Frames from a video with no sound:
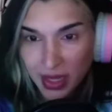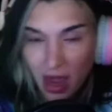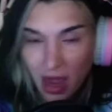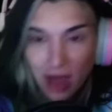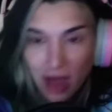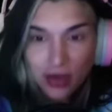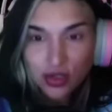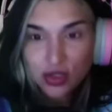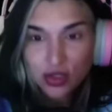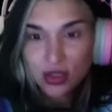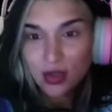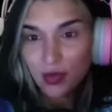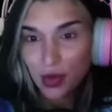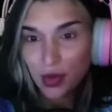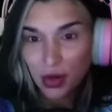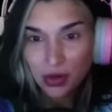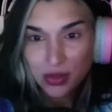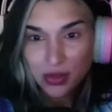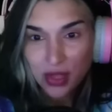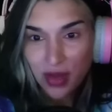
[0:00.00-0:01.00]
like hundreds of
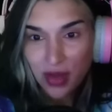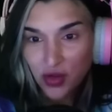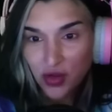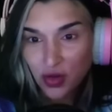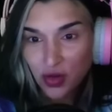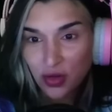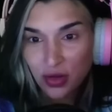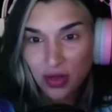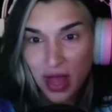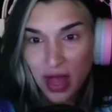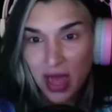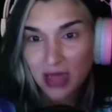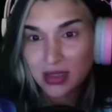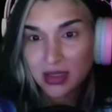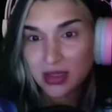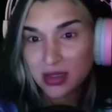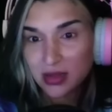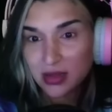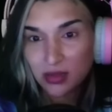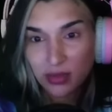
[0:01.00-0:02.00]
years after the
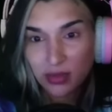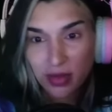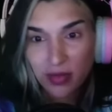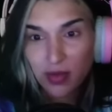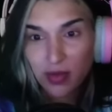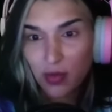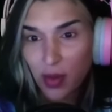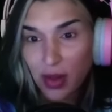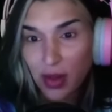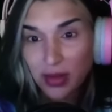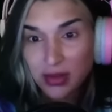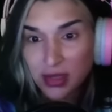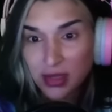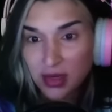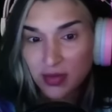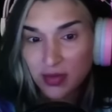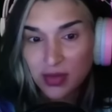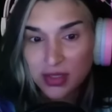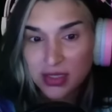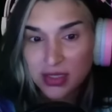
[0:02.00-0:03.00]
last living
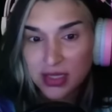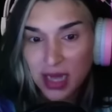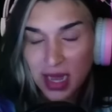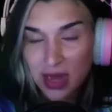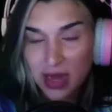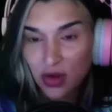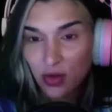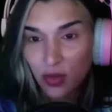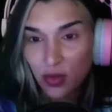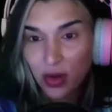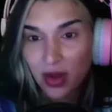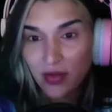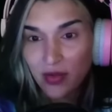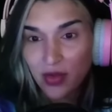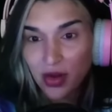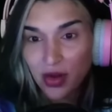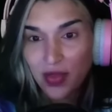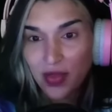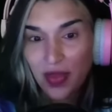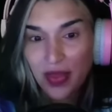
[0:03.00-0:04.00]
relative is dead or
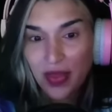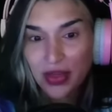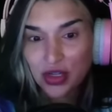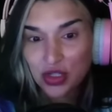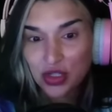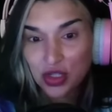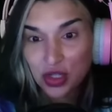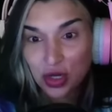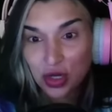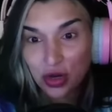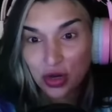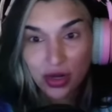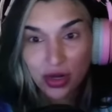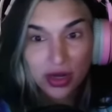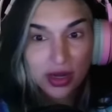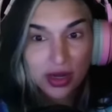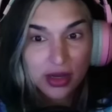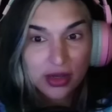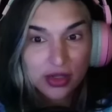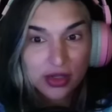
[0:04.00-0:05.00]
whatever, and then they just turn
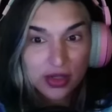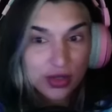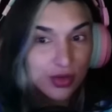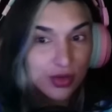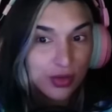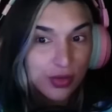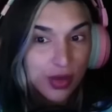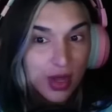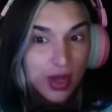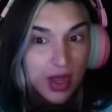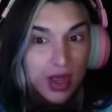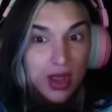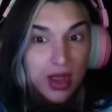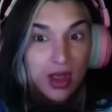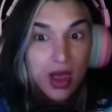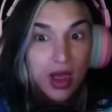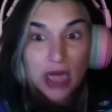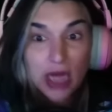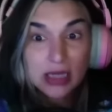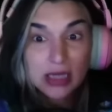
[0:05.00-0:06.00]
it into
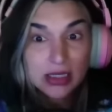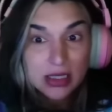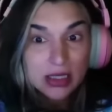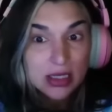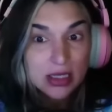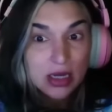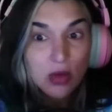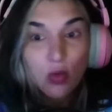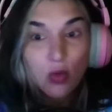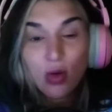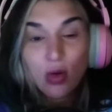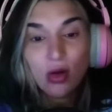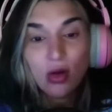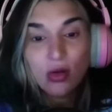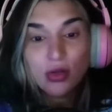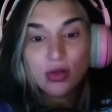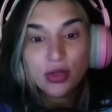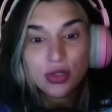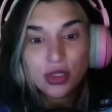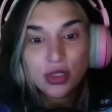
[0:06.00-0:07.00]
a Disney
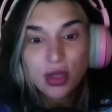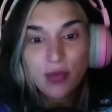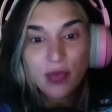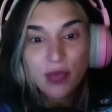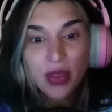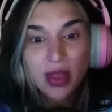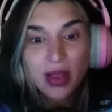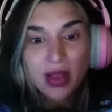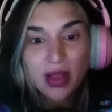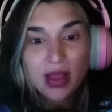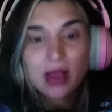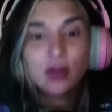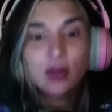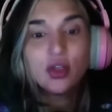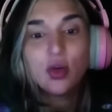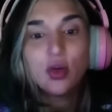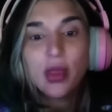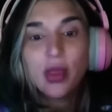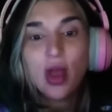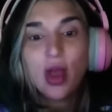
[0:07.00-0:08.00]
World or something? Like,
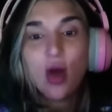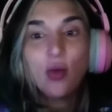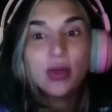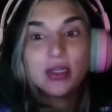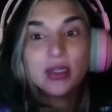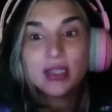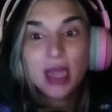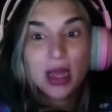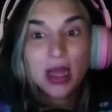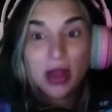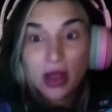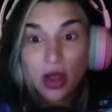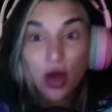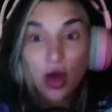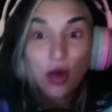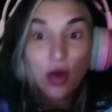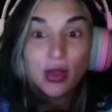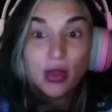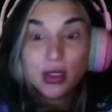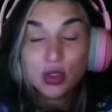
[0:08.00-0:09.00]
don't we always say like,
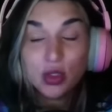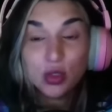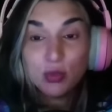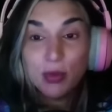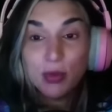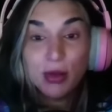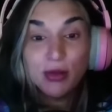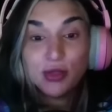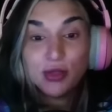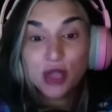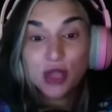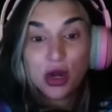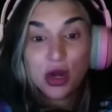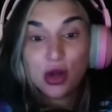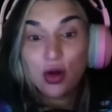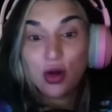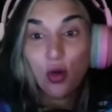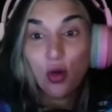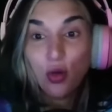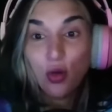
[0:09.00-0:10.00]
oh, this is built on
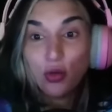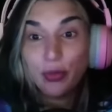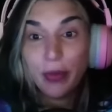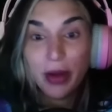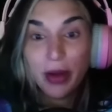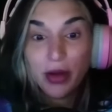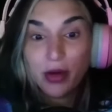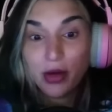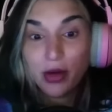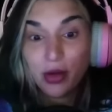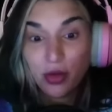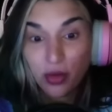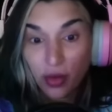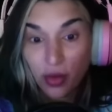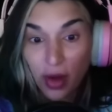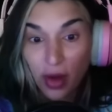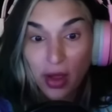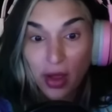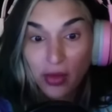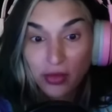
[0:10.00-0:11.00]
an old burial
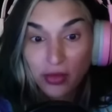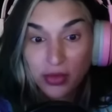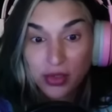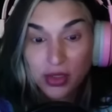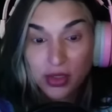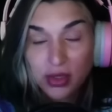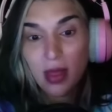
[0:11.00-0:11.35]
ground?